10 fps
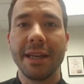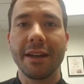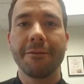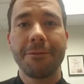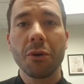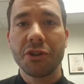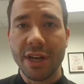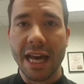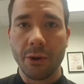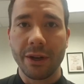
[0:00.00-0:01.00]

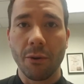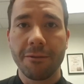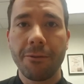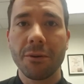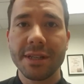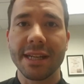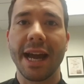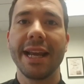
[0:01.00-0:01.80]
foreshadowing or foresight